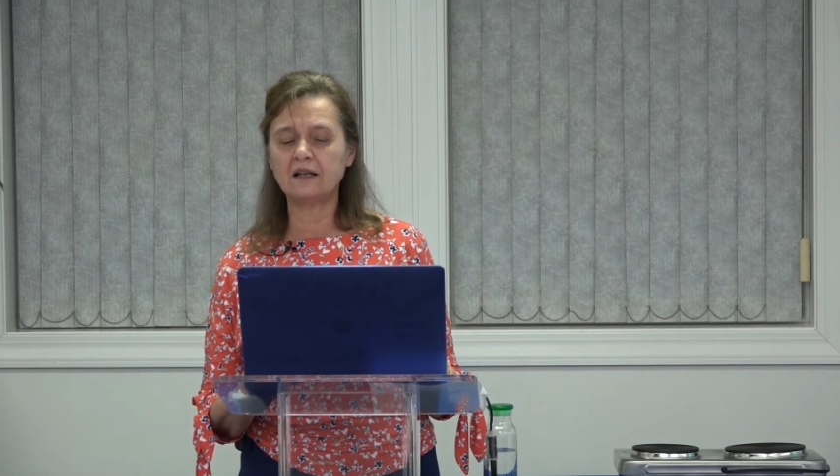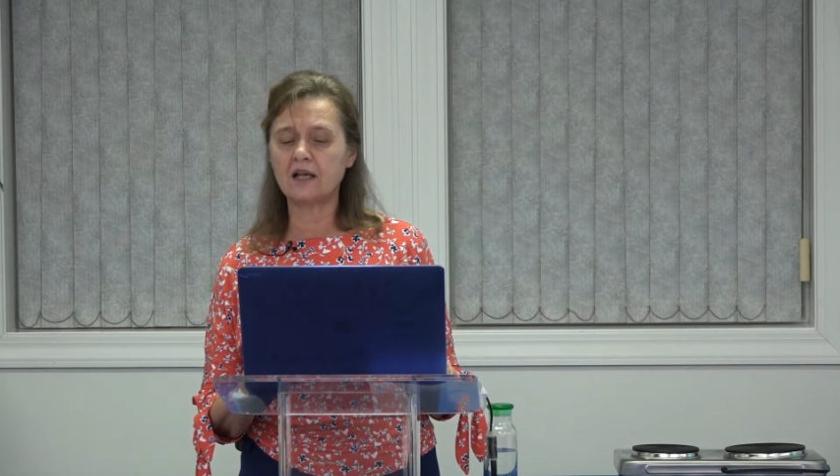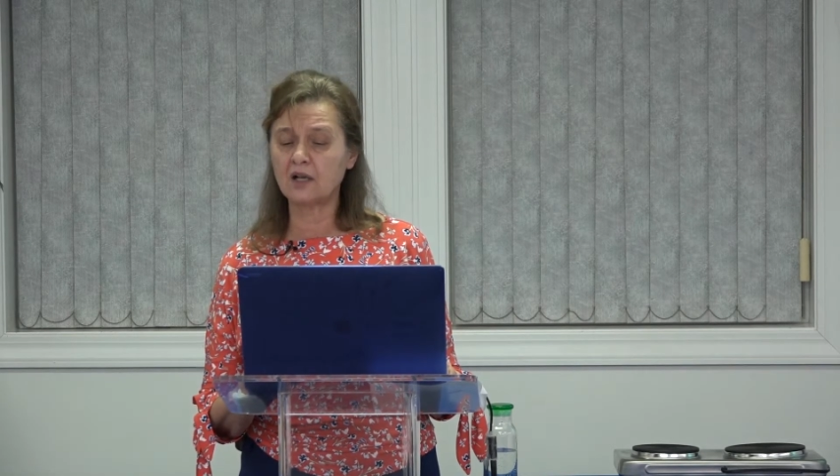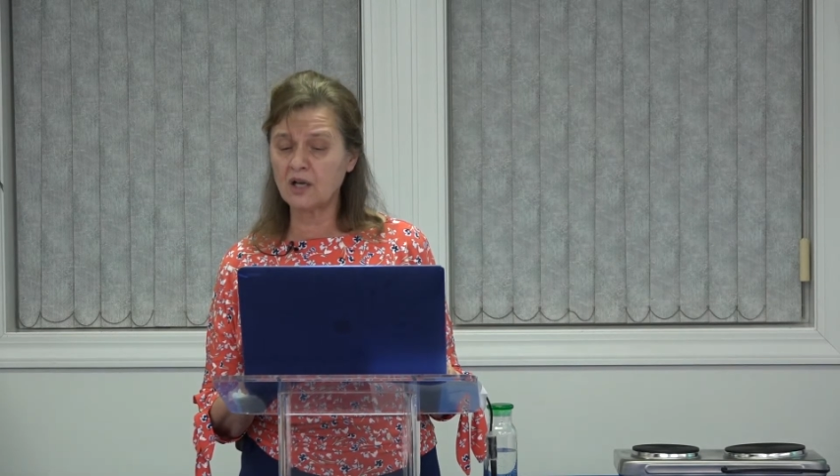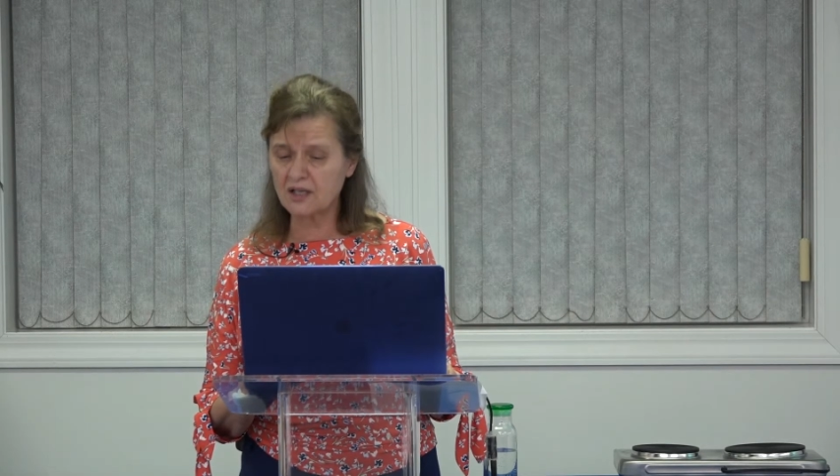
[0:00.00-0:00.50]

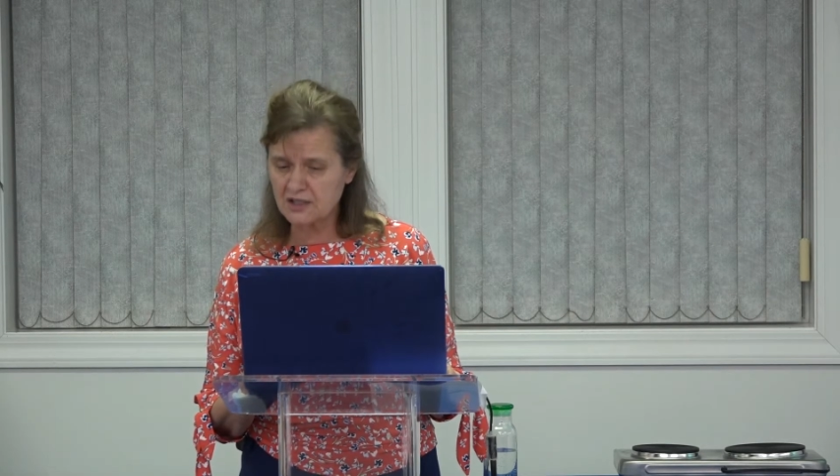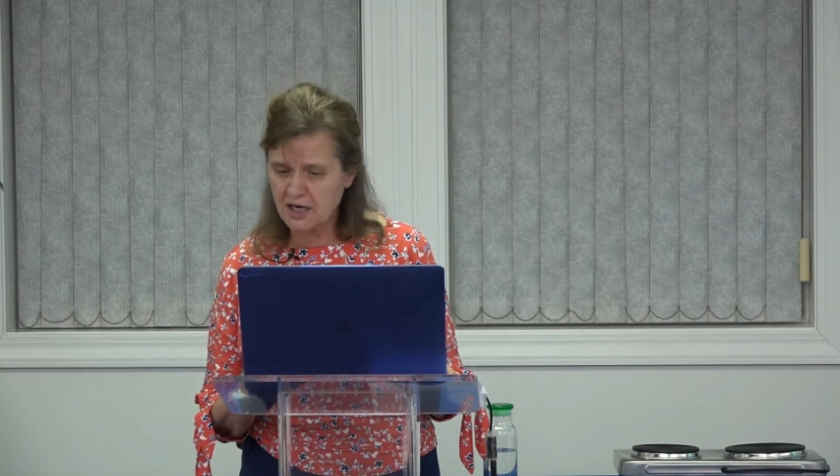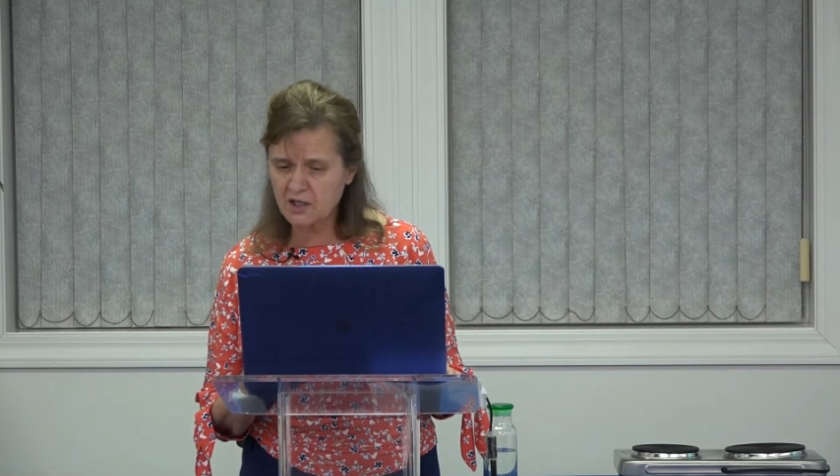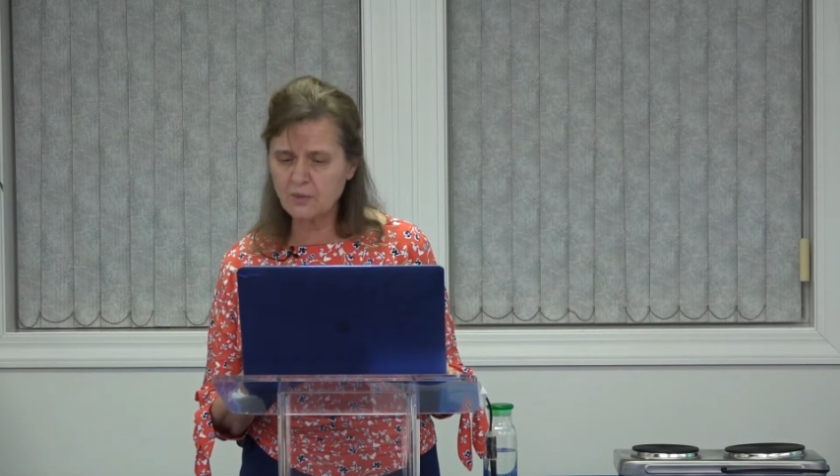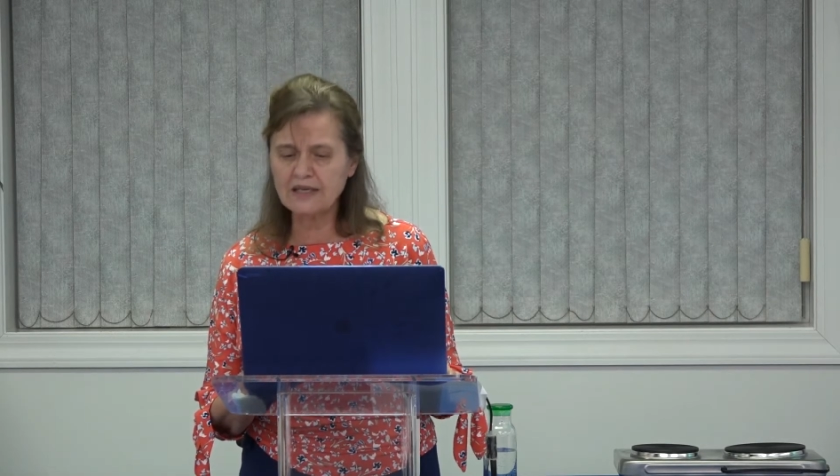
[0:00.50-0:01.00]

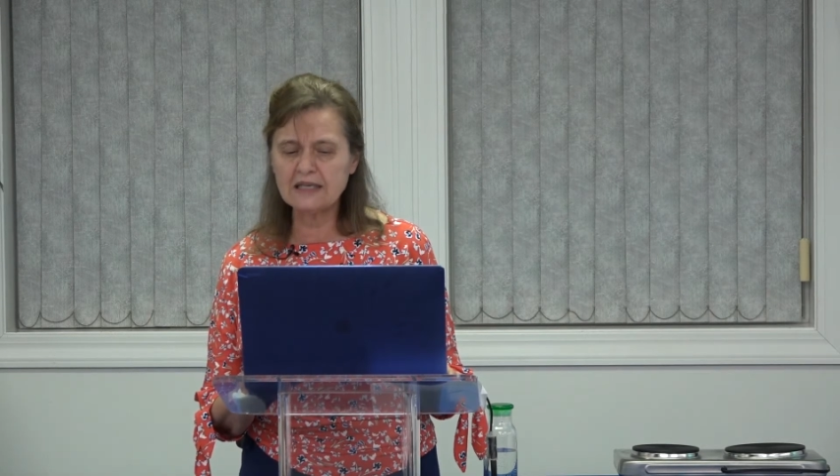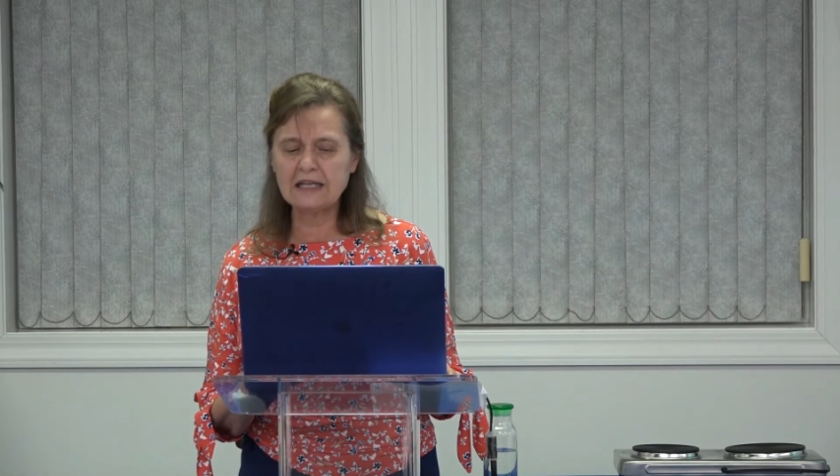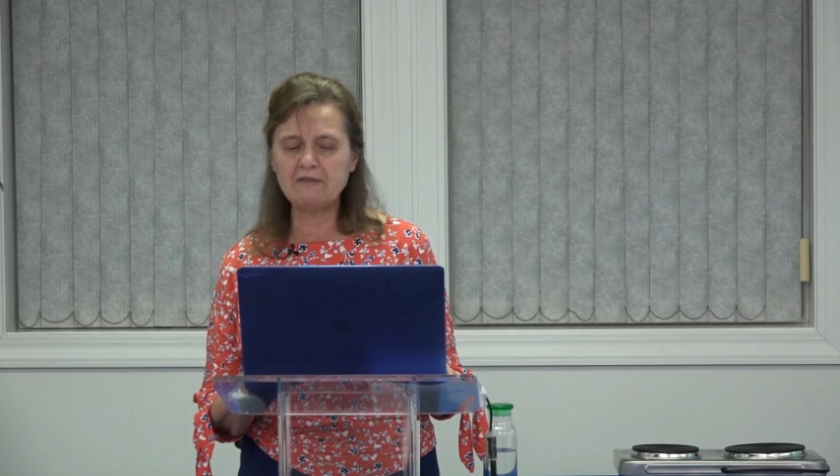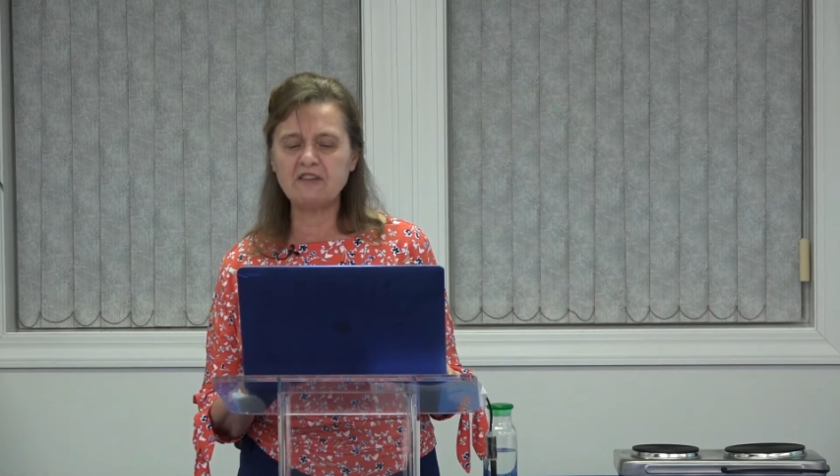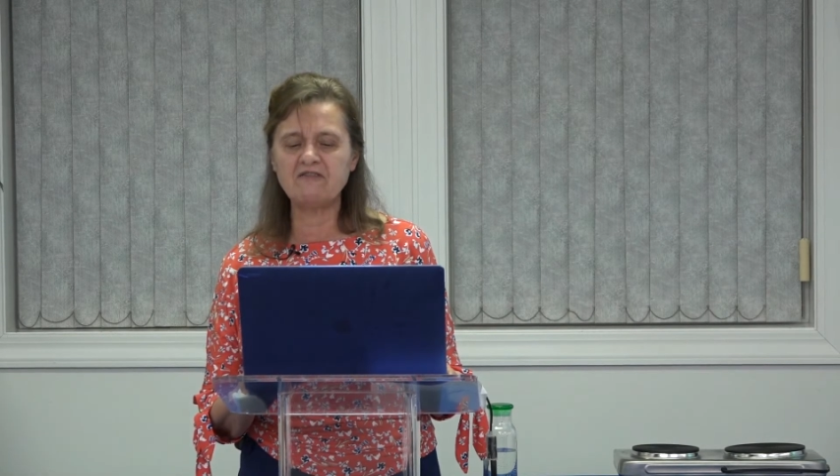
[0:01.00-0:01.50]

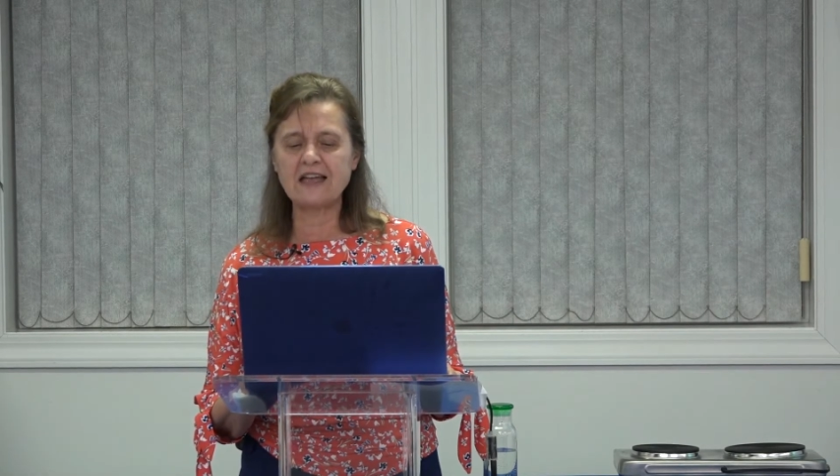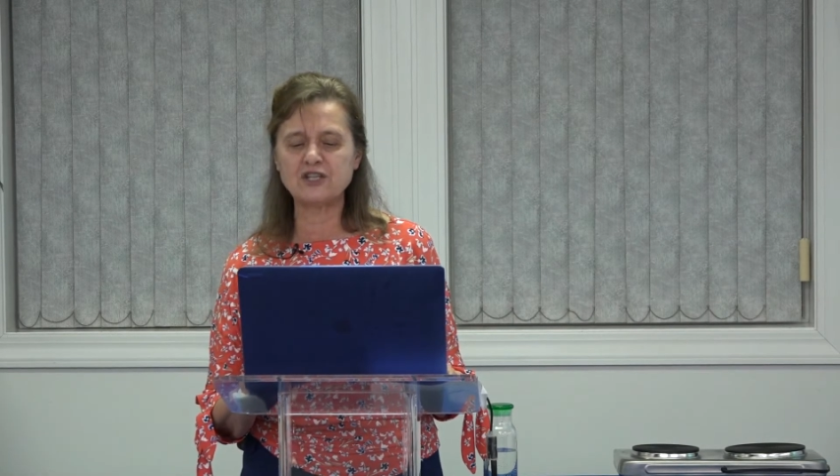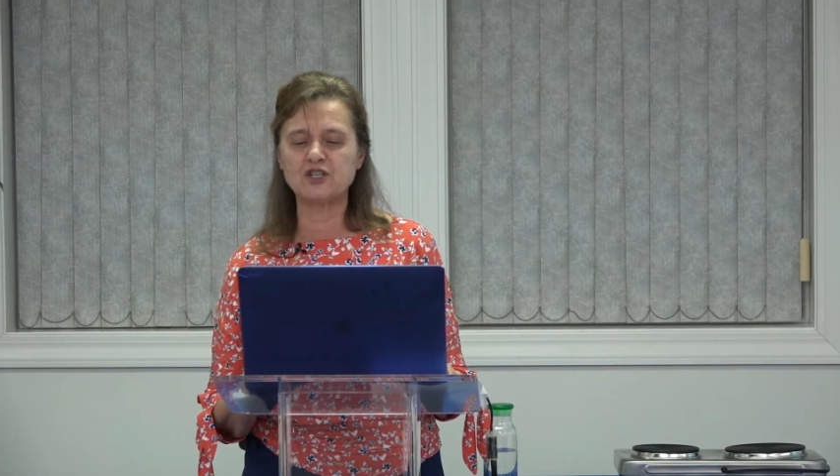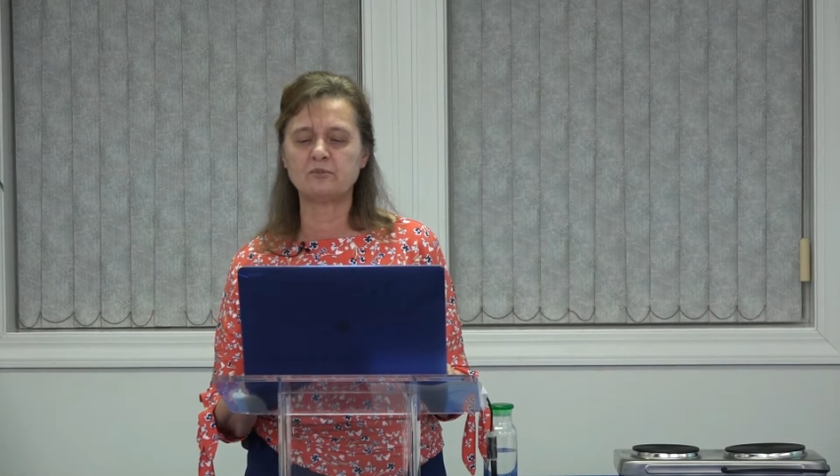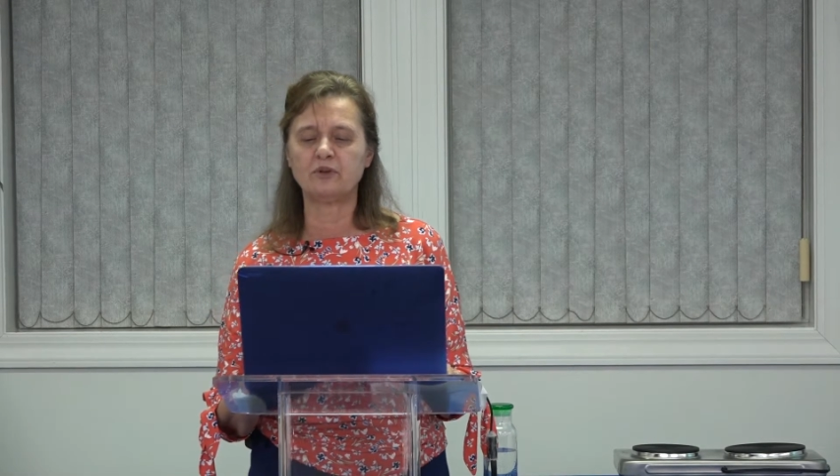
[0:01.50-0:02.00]
leafy
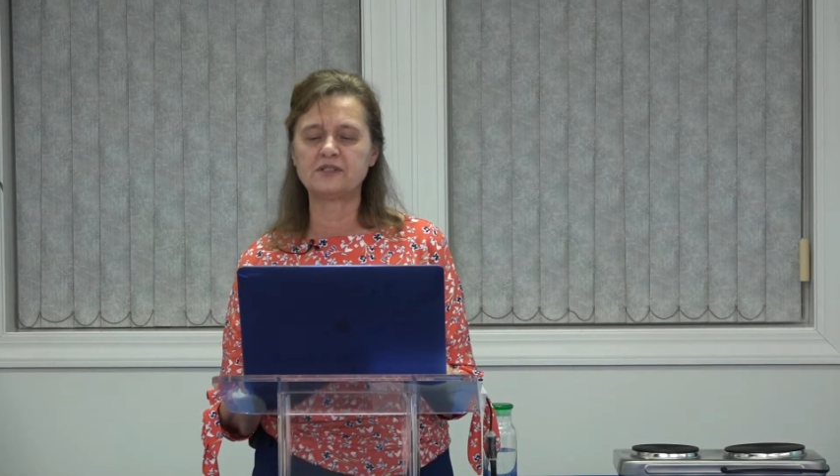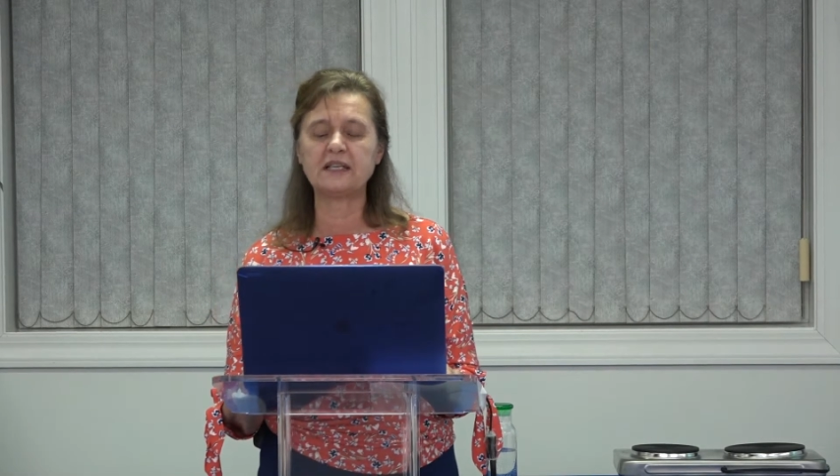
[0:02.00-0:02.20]
vegetables,